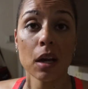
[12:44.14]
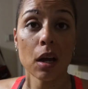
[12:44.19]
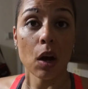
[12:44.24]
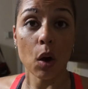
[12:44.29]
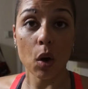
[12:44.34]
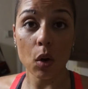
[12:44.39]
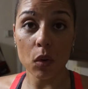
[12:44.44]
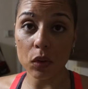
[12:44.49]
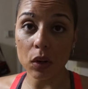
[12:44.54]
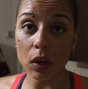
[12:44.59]

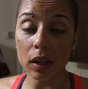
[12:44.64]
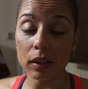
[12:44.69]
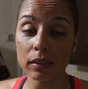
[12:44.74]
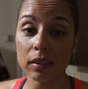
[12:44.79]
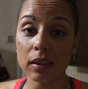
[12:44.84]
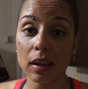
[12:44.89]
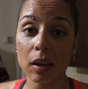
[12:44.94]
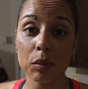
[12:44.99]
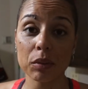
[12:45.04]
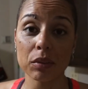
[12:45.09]
Overall,
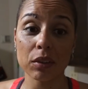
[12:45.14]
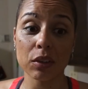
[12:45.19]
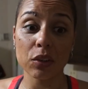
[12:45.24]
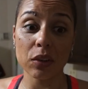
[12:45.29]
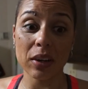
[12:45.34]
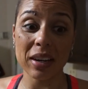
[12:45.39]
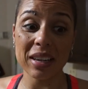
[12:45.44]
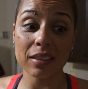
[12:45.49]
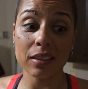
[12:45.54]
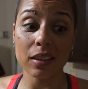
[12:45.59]
today was a
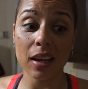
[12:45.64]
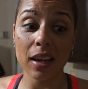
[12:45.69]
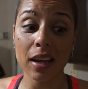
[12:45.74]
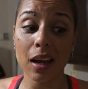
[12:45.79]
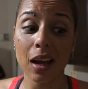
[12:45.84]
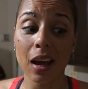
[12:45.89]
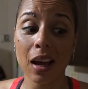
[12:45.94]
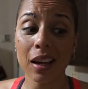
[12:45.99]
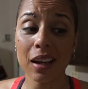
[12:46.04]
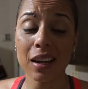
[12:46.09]
great day.
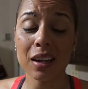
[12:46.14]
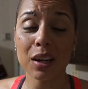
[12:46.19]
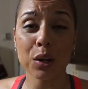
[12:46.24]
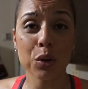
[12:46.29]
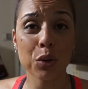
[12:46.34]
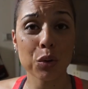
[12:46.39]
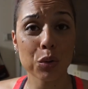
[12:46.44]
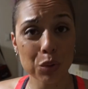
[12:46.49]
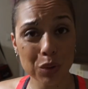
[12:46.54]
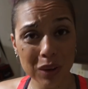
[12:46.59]
I ate a
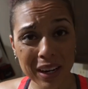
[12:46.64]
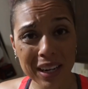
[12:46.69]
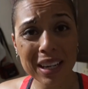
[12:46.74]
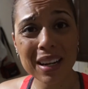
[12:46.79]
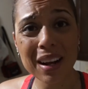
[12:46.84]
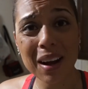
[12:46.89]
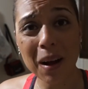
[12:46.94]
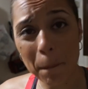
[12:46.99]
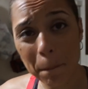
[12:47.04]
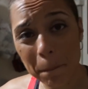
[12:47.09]
great
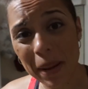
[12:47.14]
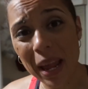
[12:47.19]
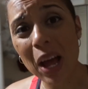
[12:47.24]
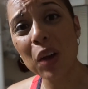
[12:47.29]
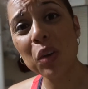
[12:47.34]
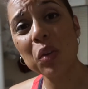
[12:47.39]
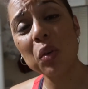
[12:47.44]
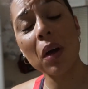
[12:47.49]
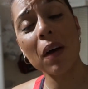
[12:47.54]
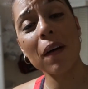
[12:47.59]

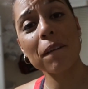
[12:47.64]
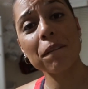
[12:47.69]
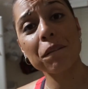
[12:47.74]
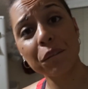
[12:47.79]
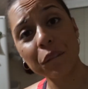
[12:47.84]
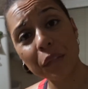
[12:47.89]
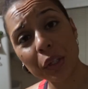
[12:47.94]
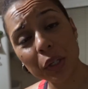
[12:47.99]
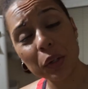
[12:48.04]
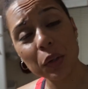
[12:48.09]
amount of
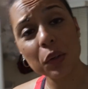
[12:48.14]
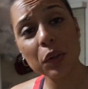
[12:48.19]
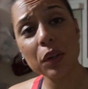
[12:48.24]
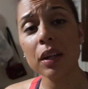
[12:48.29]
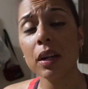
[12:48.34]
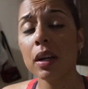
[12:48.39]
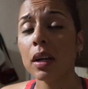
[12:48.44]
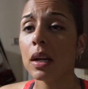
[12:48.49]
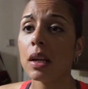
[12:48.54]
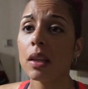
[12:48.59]
food.